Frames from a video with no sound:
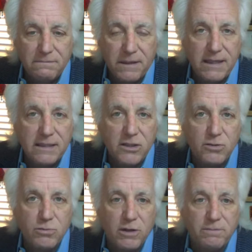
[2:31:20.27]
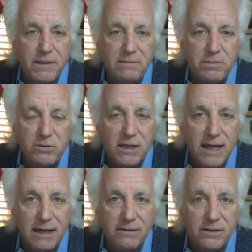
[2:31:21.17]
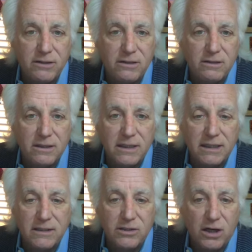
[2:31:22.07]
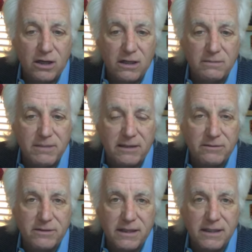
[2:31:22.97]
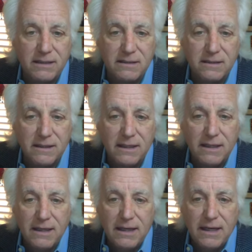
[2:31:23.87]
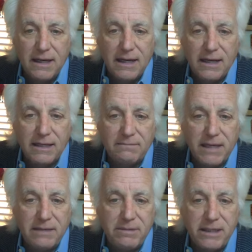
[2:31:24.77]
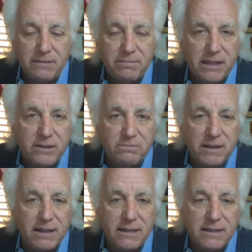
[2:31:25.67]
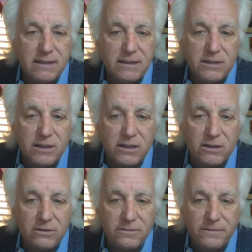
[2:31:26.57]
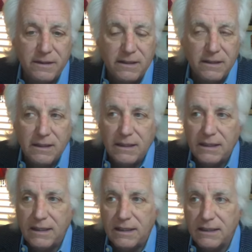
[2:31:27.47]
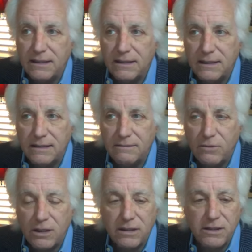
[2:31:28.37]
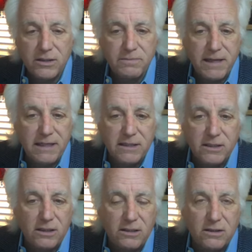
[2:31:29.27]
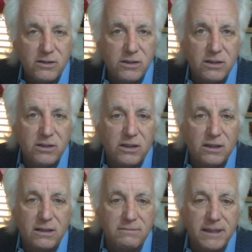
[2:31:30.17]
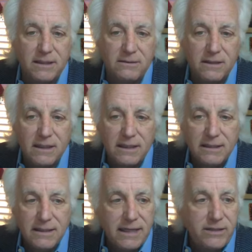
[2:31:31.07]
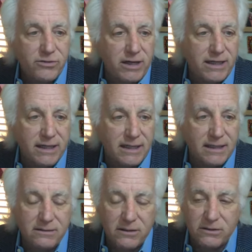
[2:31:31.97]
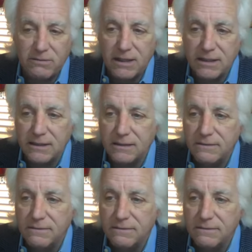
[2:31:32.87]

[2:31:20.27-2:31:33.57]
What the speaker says: places where people gather and talk about things. And maybe a better place is to go on one of the space calls and talk about day trading. I don't know, Raka.